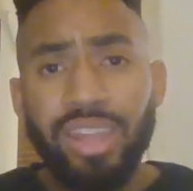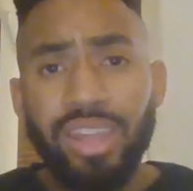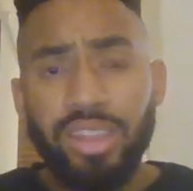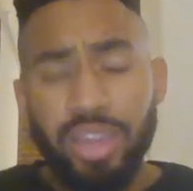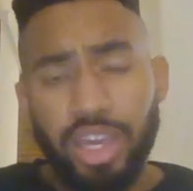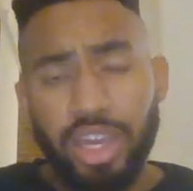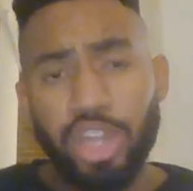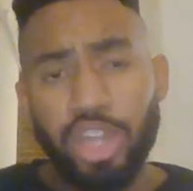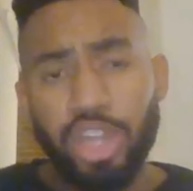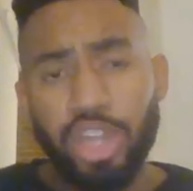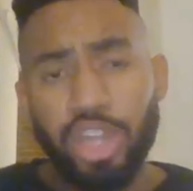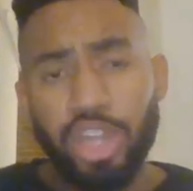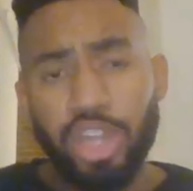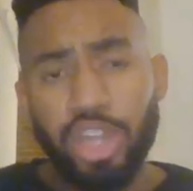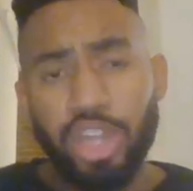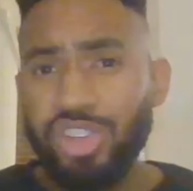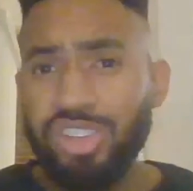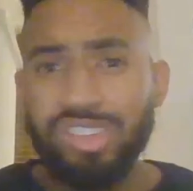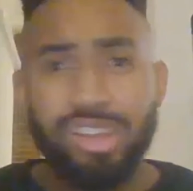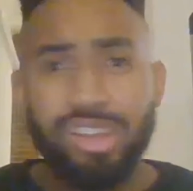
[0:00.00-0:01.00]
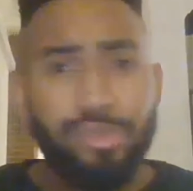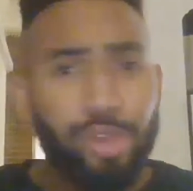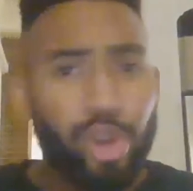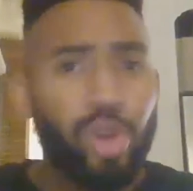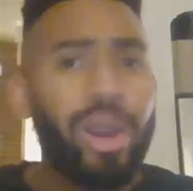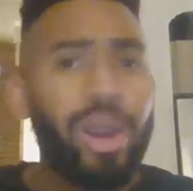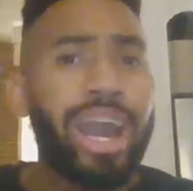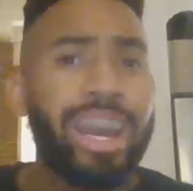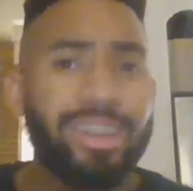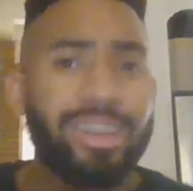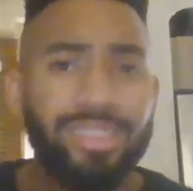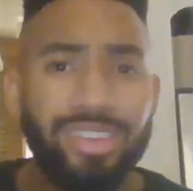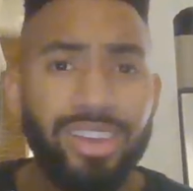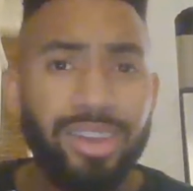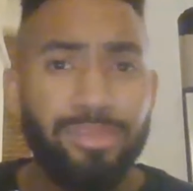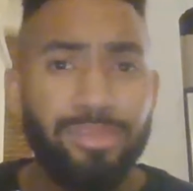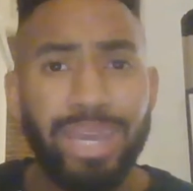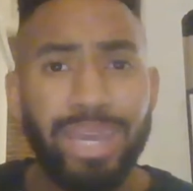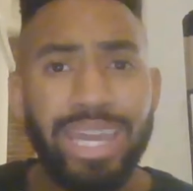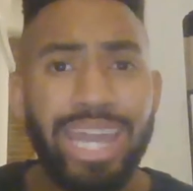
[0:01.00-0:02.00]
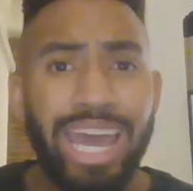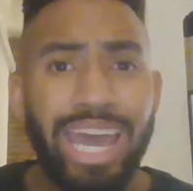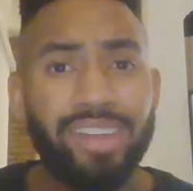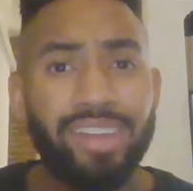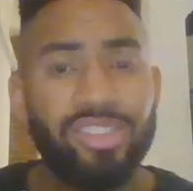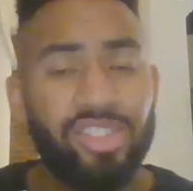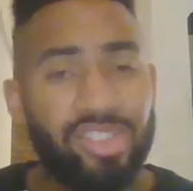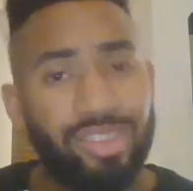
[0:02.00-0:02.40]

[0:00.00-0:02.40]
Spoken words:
The issue is she's never cracked paid ads.